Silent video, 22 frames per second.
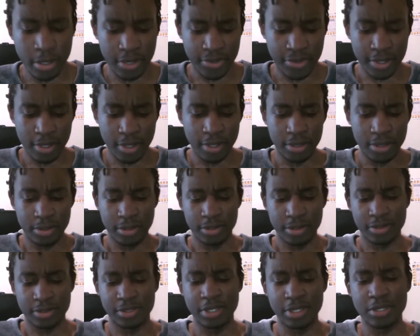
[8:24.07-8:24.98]
I think under
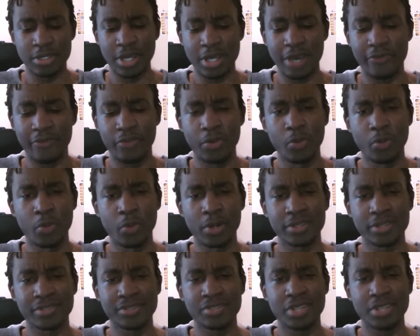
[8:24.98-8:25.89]
Sentai
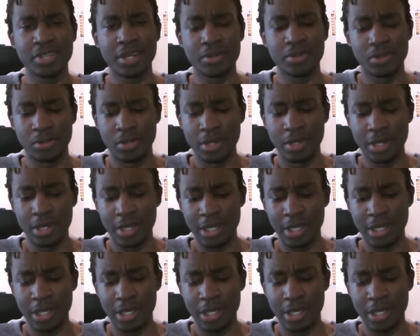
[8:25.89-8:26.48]
Filmworks' channel.